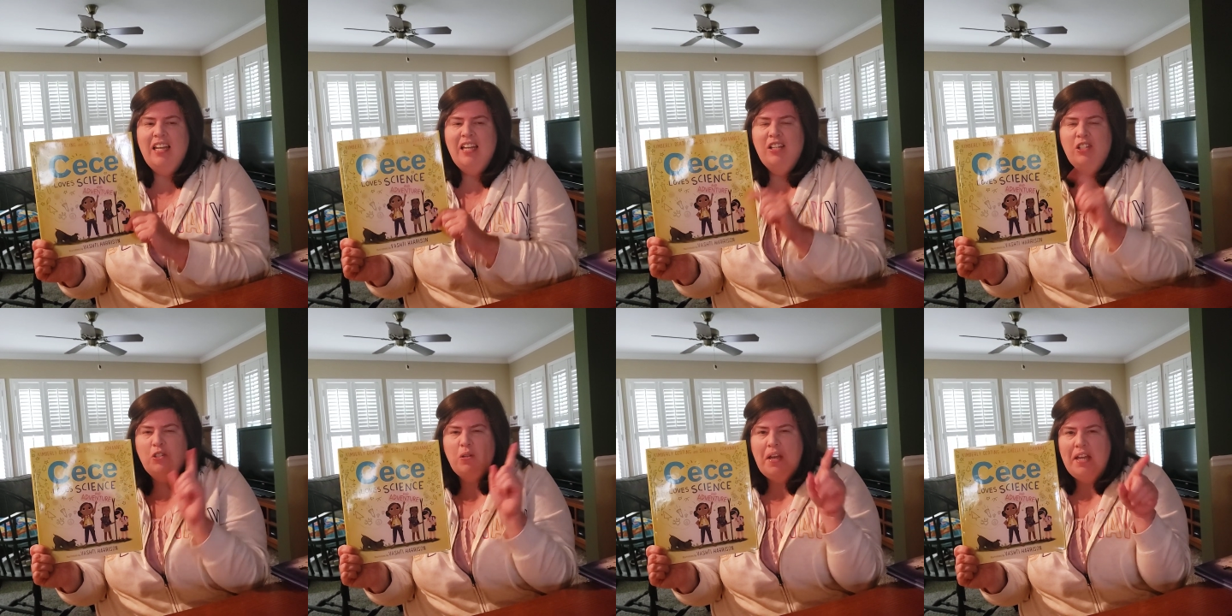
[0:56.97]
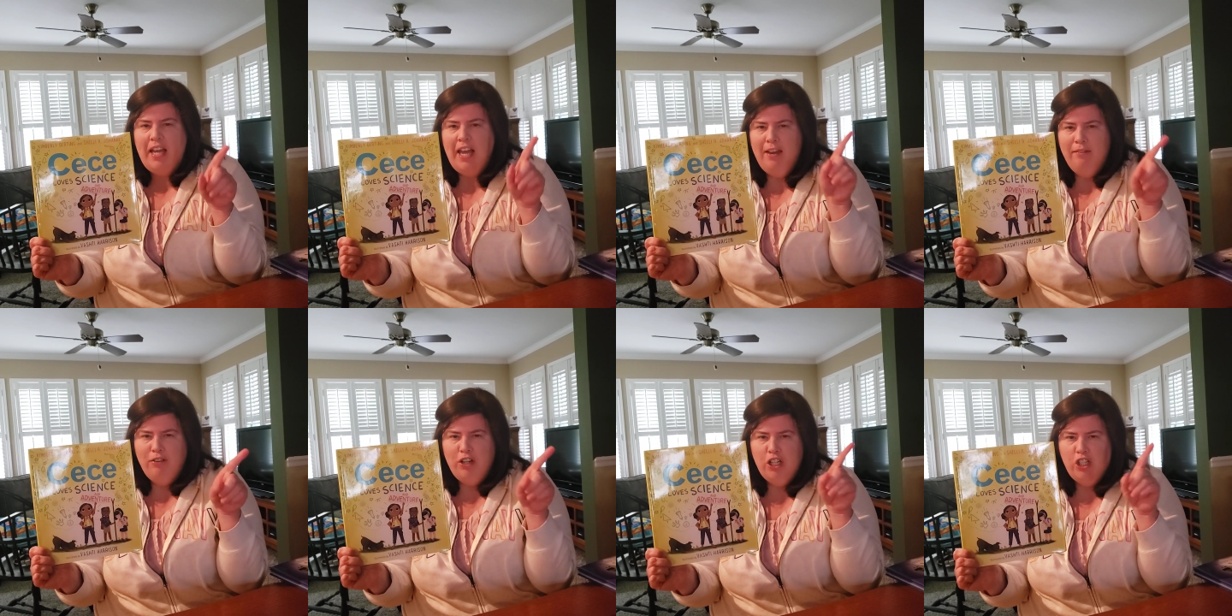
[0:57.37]
So I
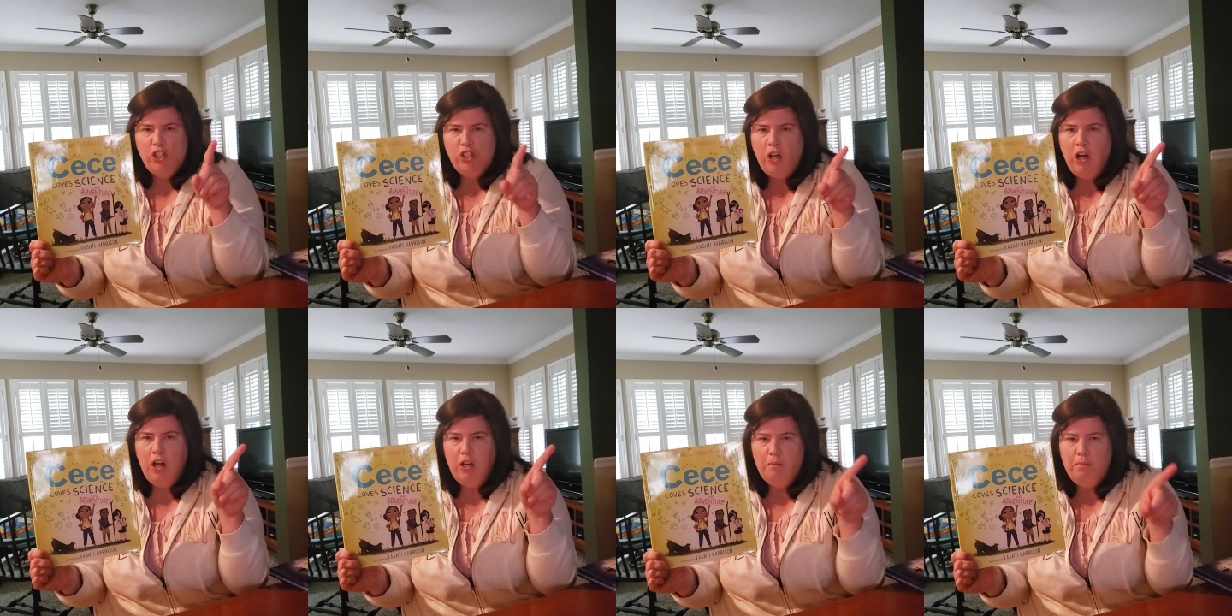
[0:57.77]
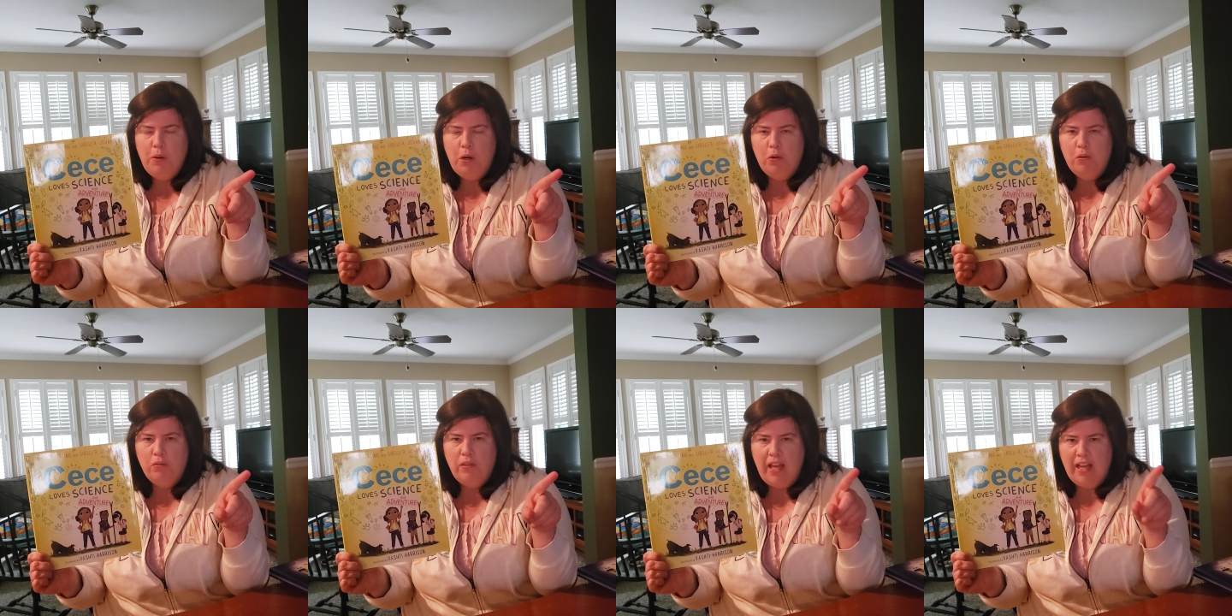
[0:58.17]
gave her a dog
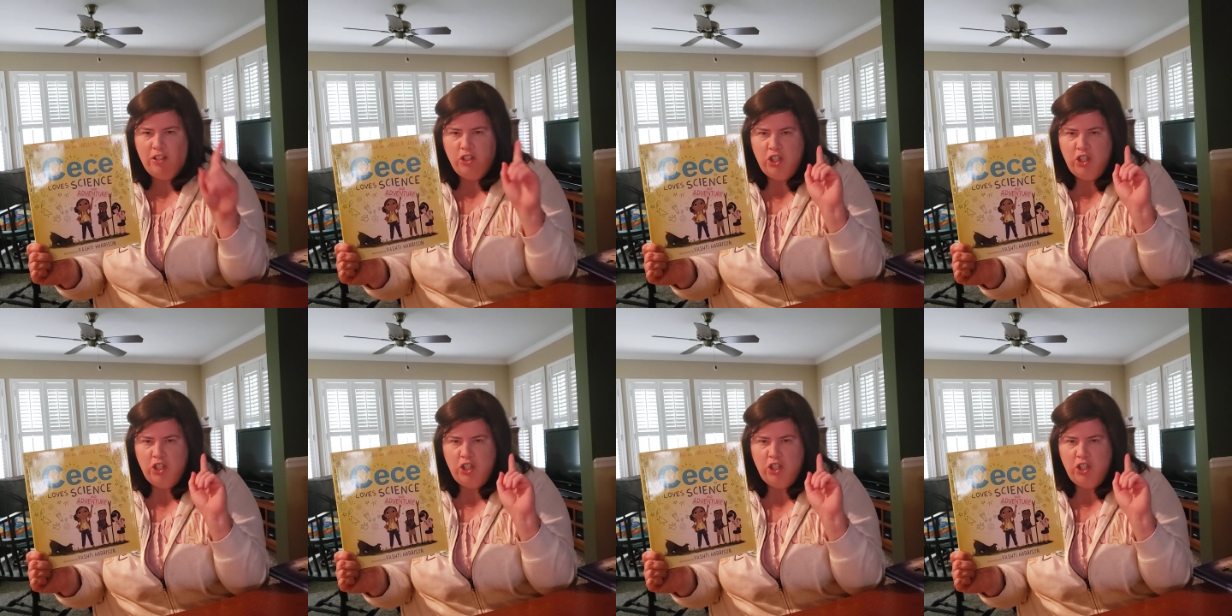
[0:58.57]
bone that